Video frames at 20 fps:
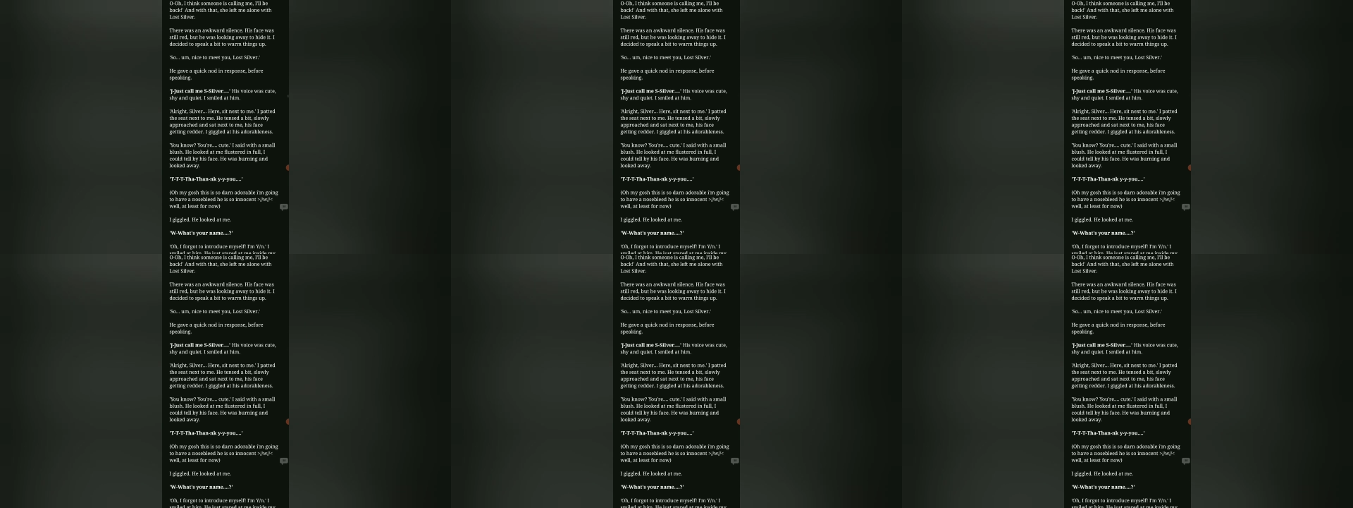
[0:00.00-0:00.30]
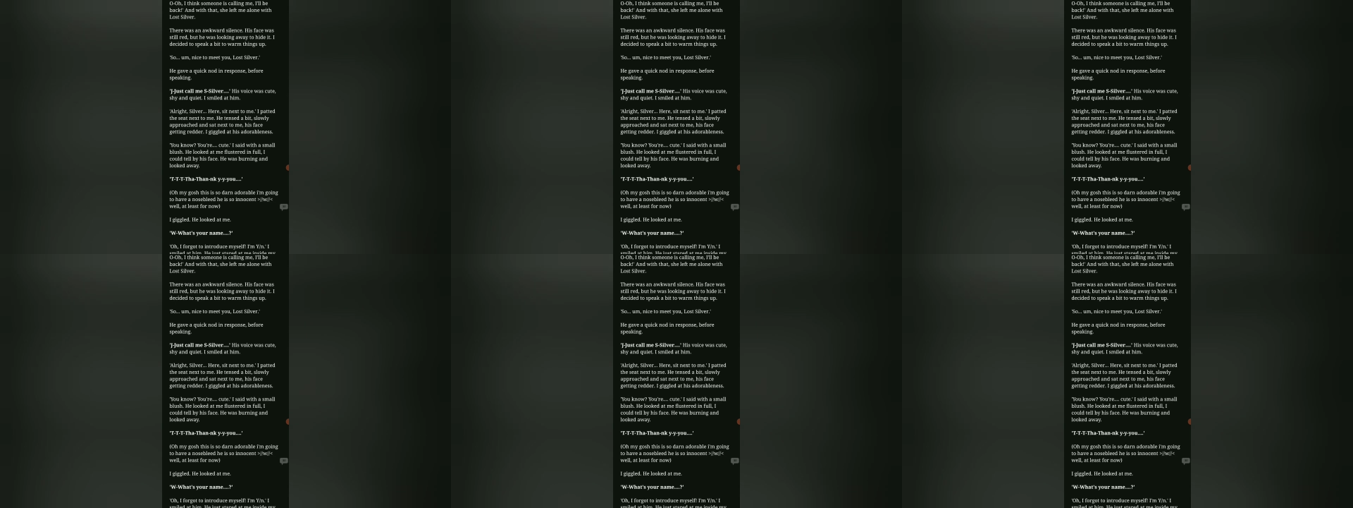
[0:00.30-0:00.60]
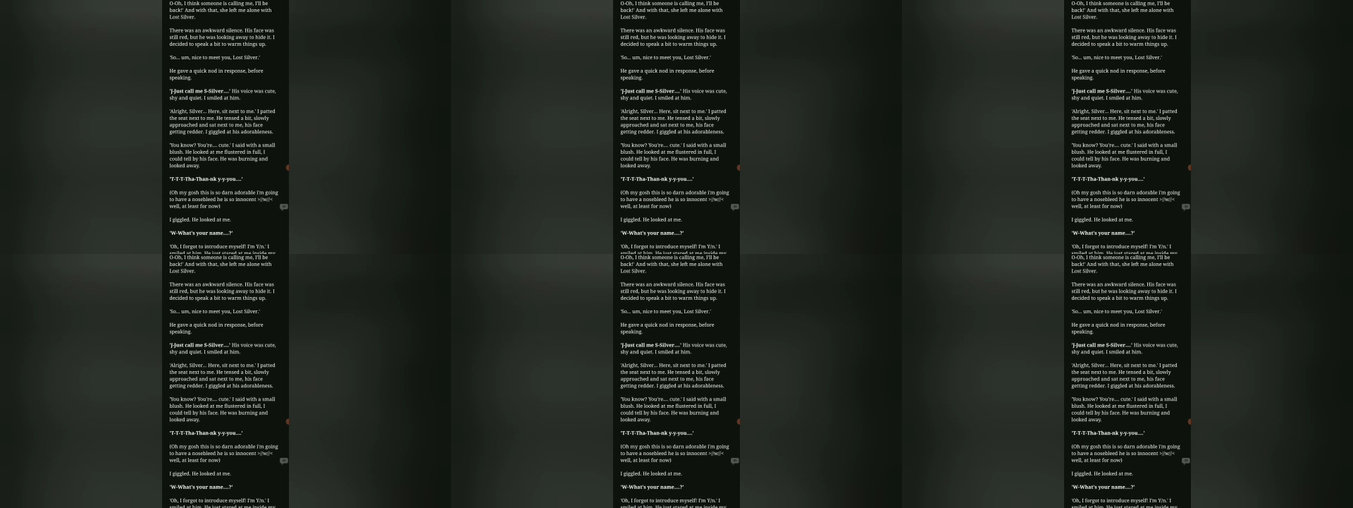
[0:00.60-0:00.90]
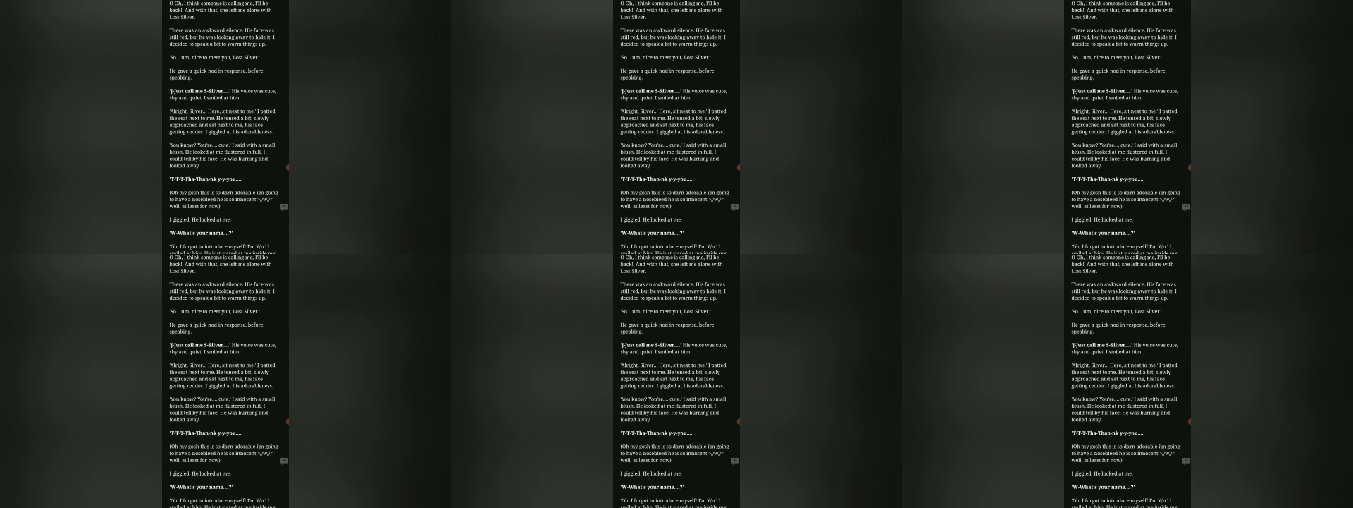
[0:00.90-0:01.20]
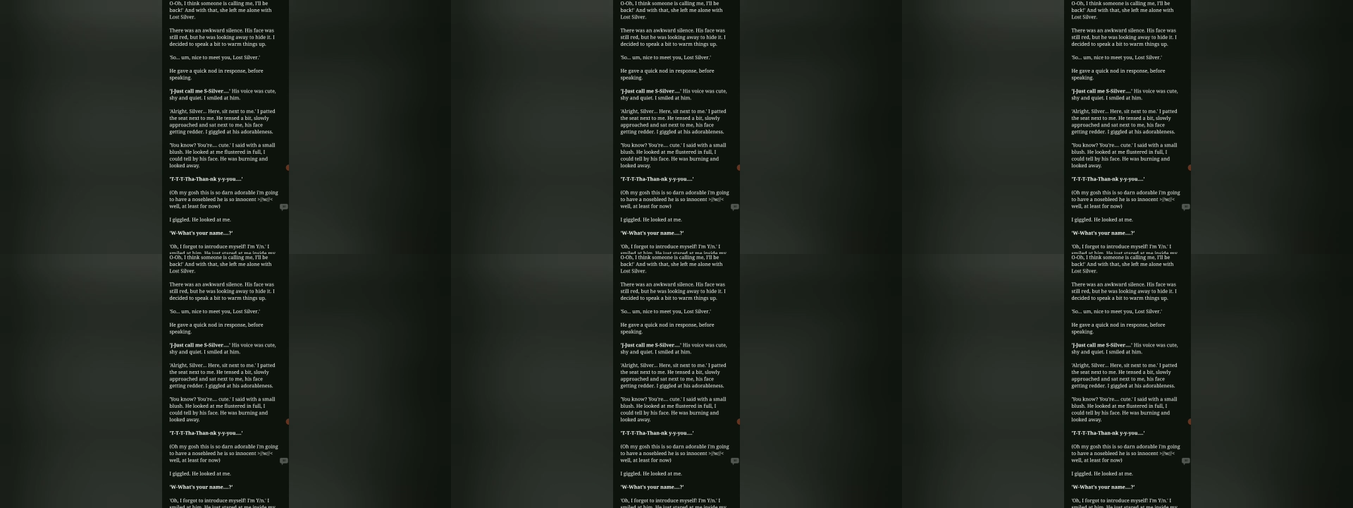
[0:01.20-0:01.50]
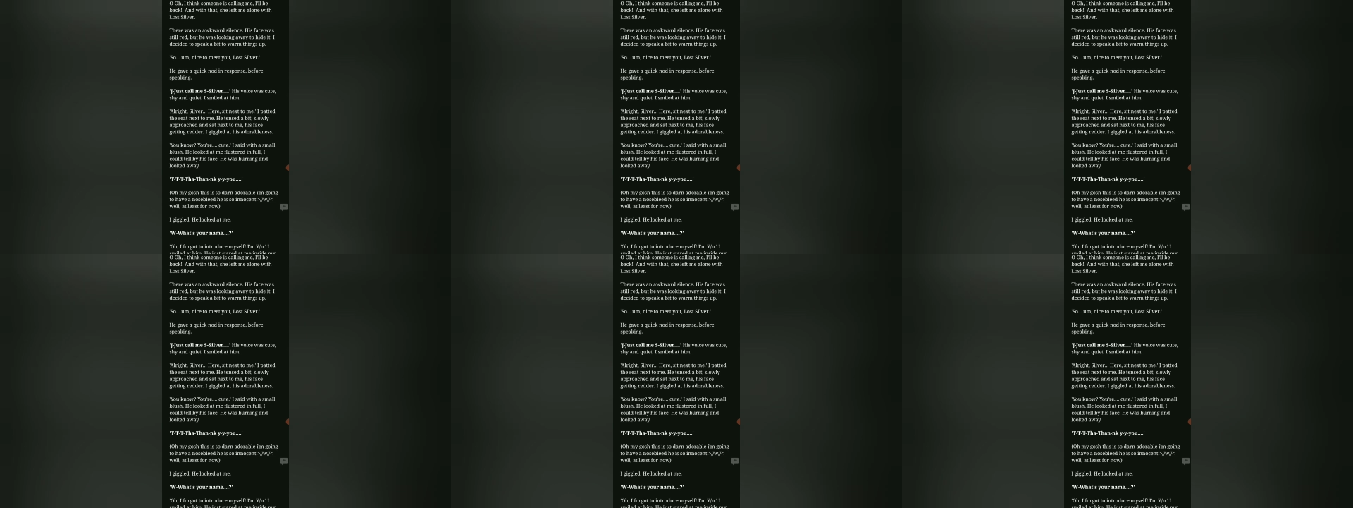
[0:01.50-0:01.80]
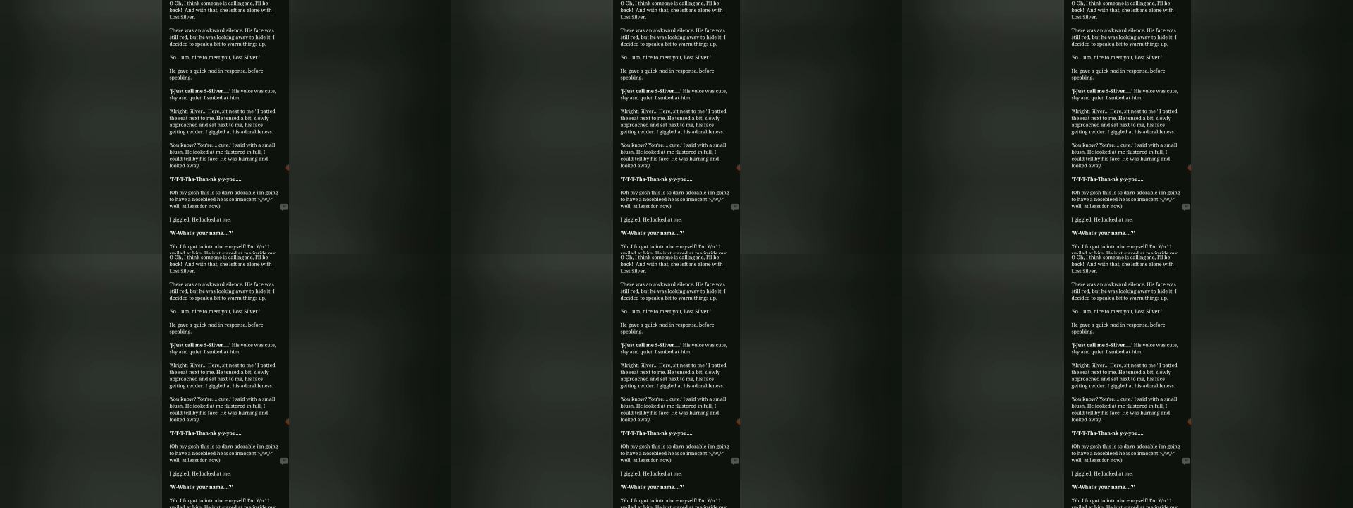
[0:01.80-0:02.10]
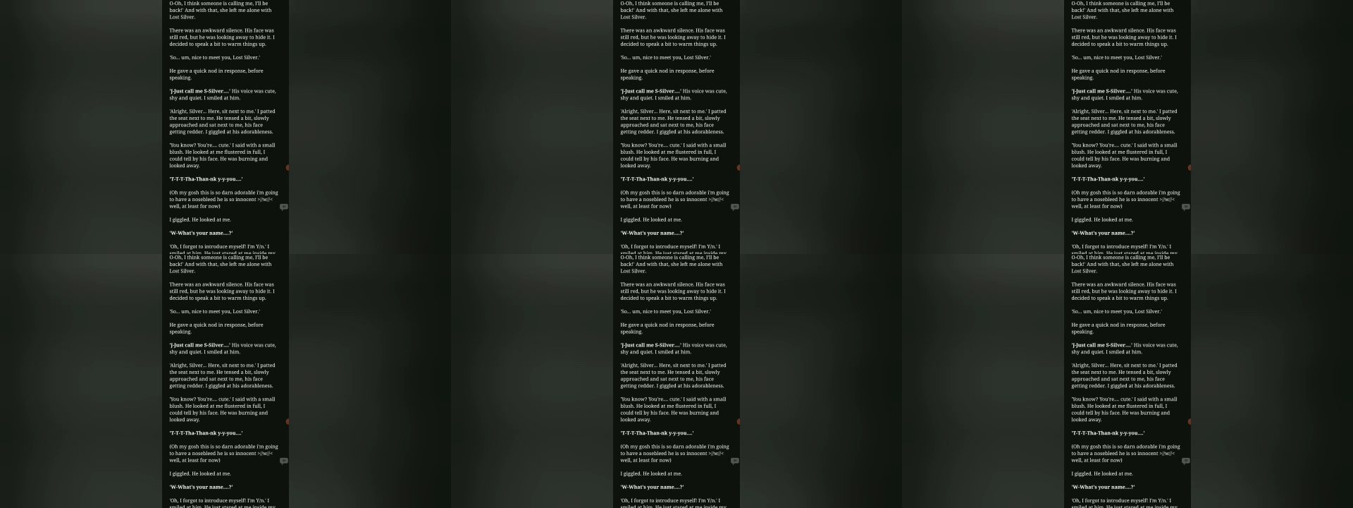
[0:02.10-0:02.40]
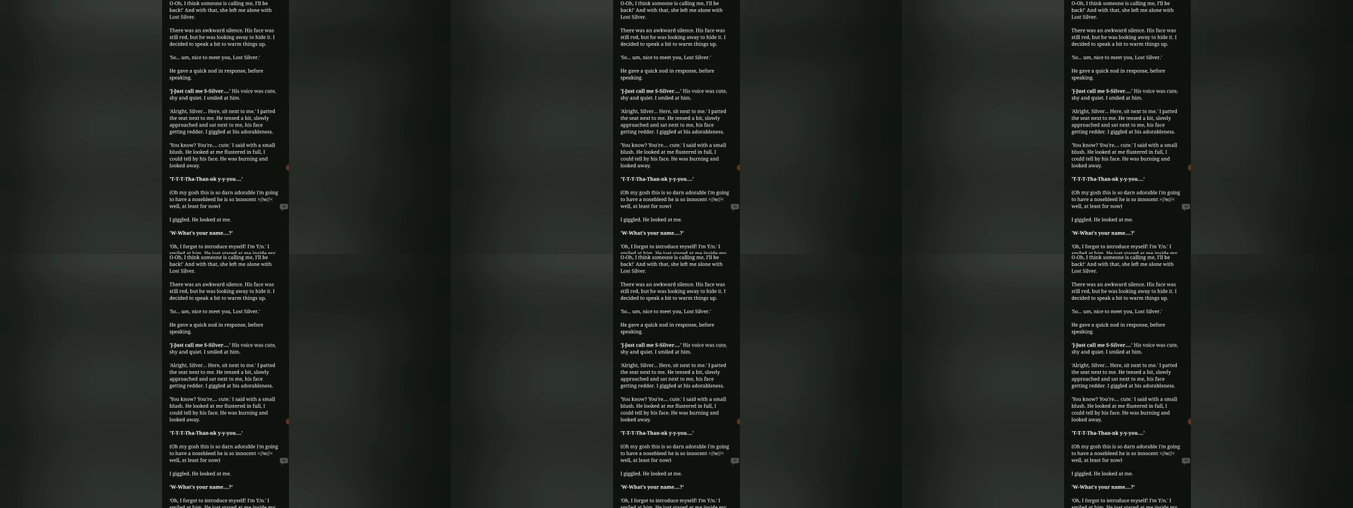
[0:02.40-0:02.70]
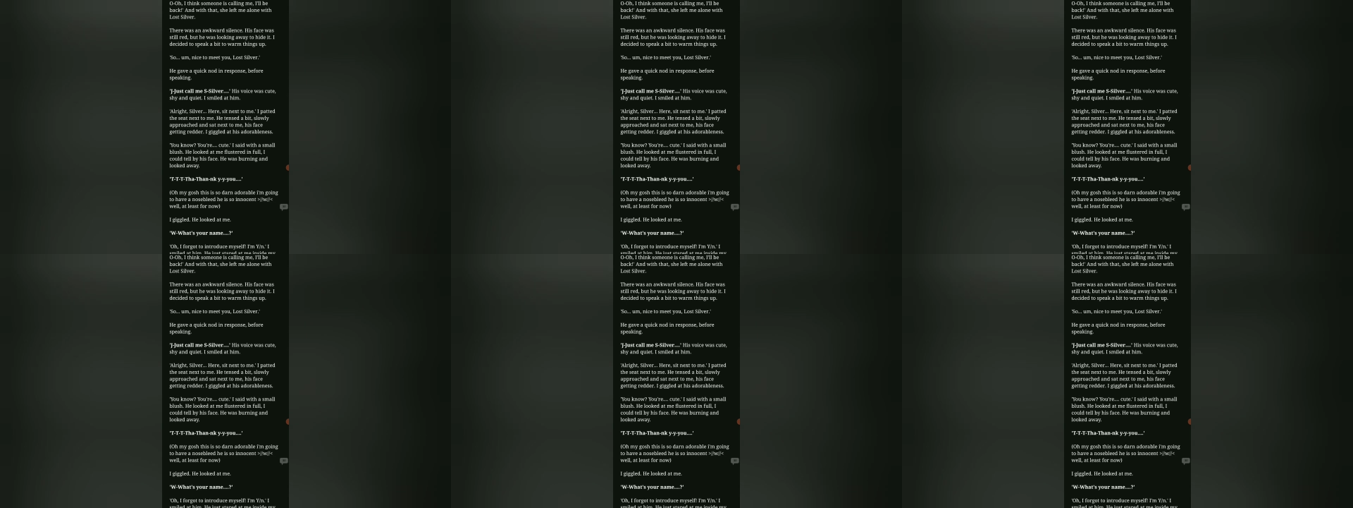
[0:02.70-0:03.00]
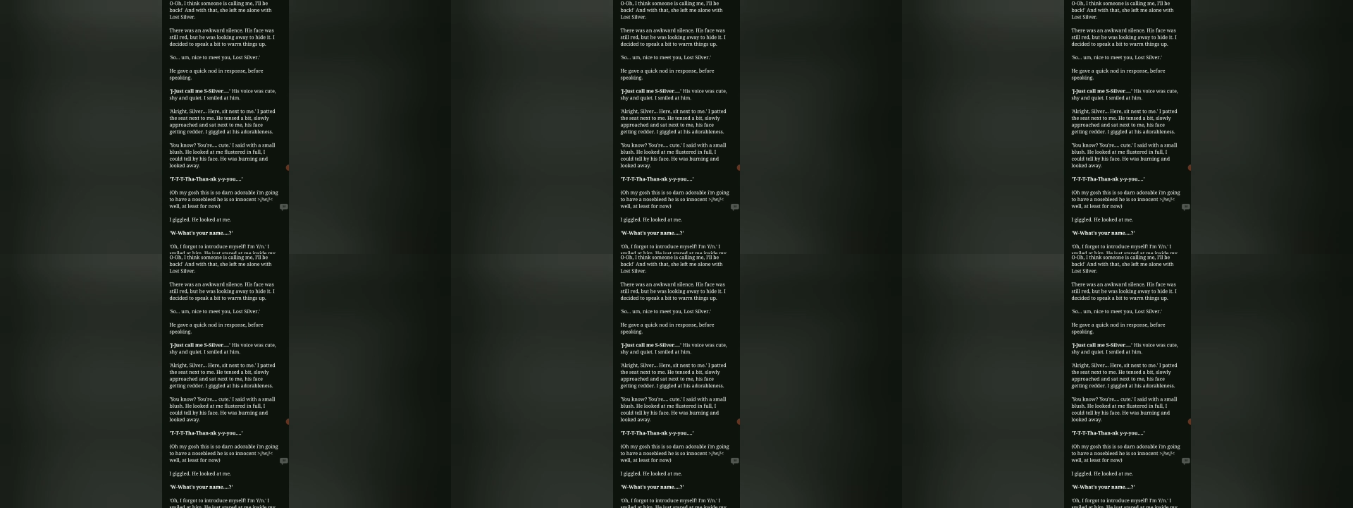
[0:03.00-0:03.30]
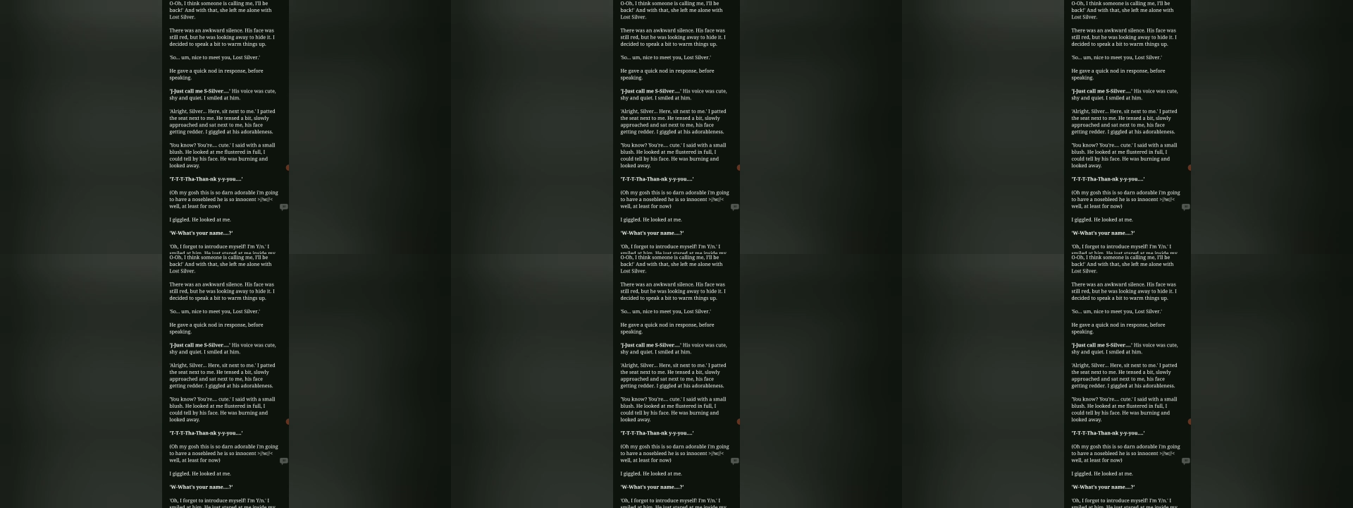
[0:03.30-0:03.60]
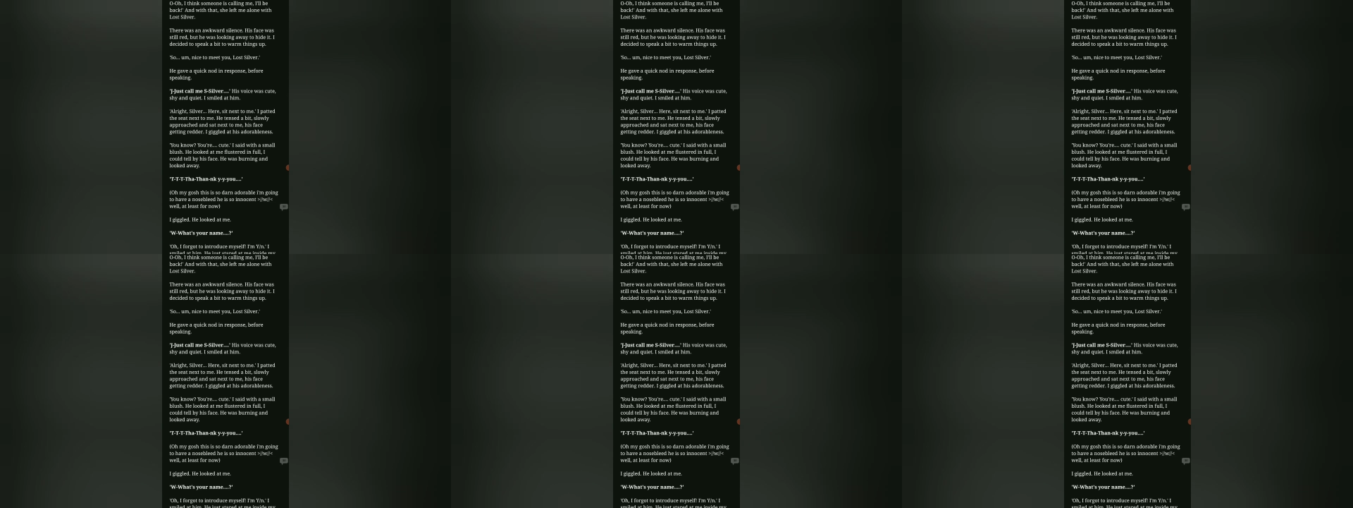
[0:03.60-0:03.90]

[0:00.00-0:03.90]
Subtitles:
Nobody's mouth can be seen.